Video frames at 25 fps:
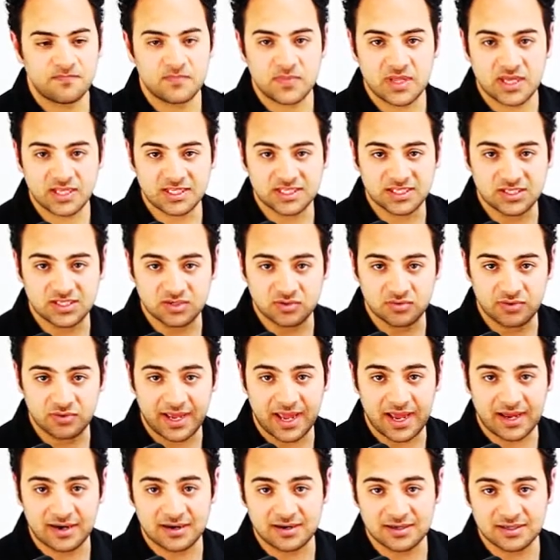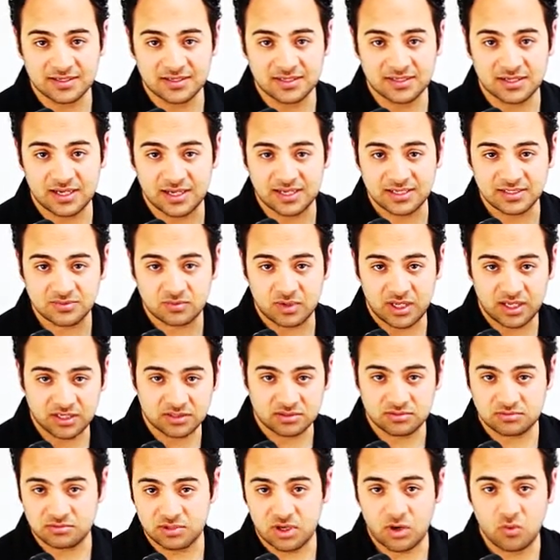it's still counted as
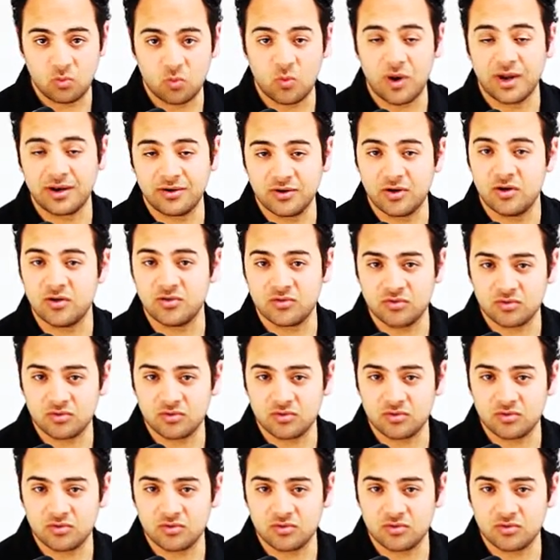one note